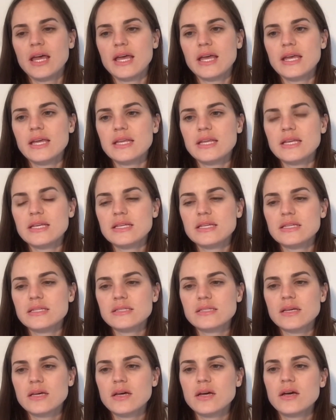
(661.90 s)
It
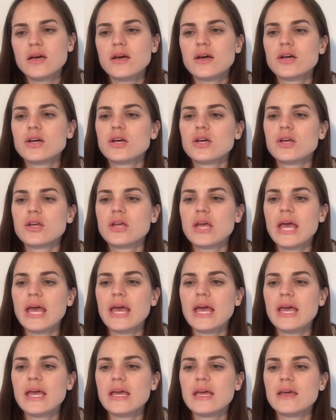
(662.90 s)
is
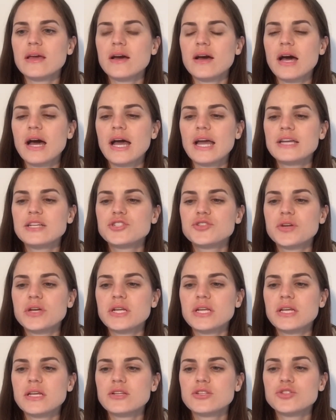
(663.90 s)
a
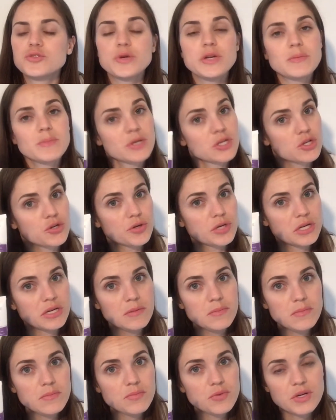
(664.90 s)
hydrating treatment
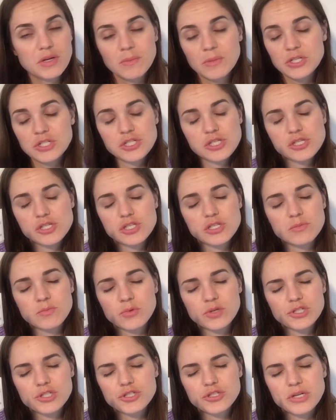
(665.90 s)
cream. Pretty much it's just
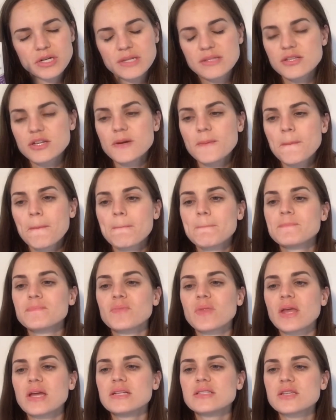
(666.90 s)
moisturizer.
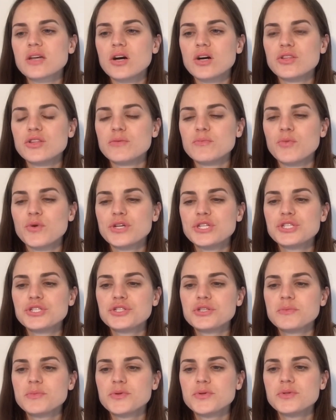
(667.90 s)
It's called the
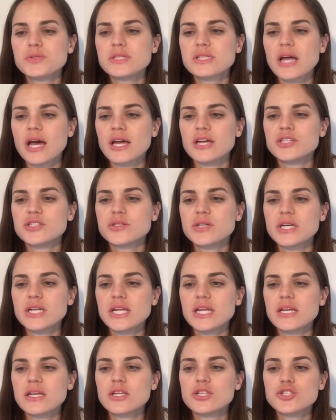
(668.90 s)
Moisture Boost
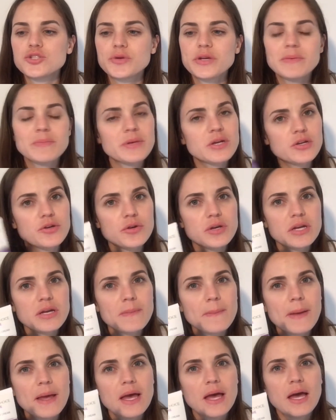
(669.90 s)
Hydrating Treatment
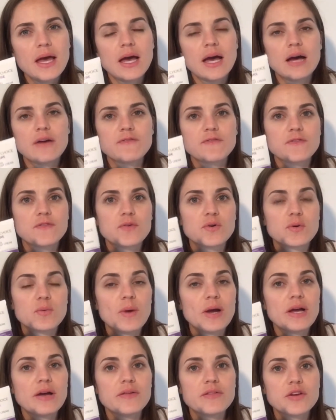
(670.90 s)
Cream. For a
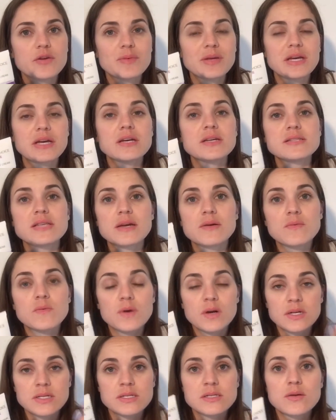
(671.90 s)
while there, because I
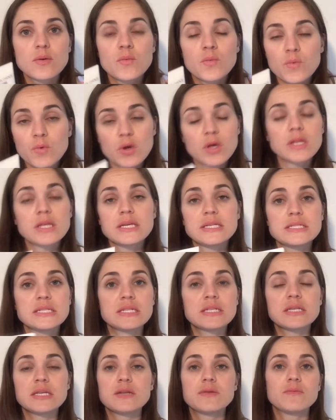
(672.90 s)
was really
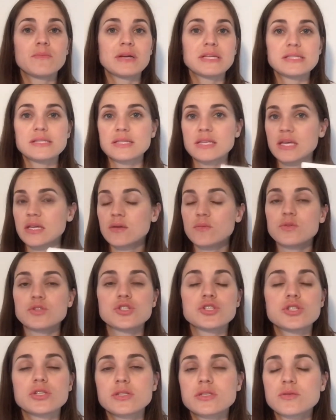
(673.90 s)
my skin was
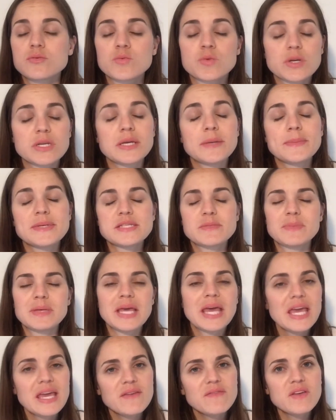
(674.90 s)
just really
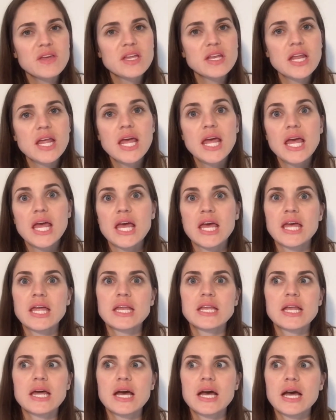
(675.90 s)
misbehaving, and
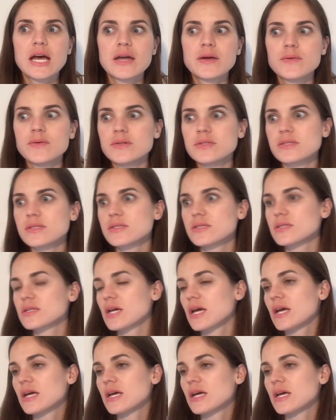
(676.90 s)
I was